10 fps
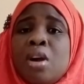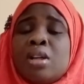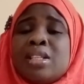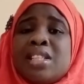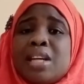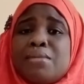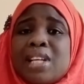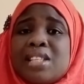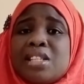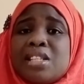The depth
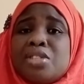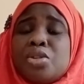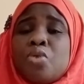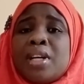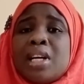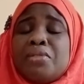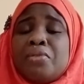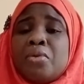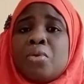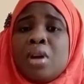that is required
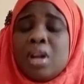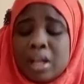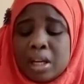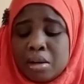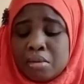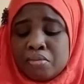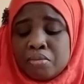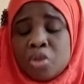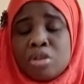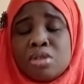for
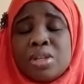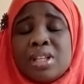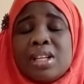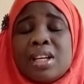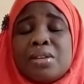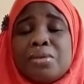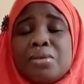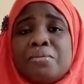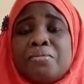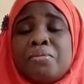nursery
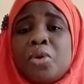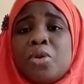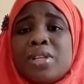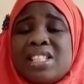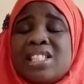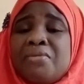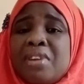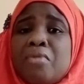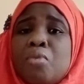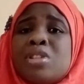pond is
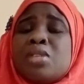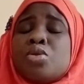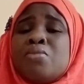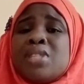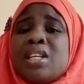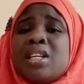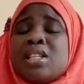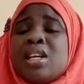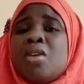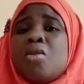different from what is obtained
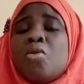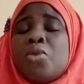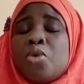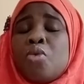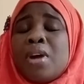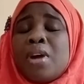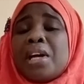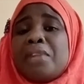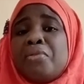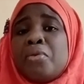or required
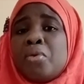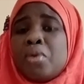for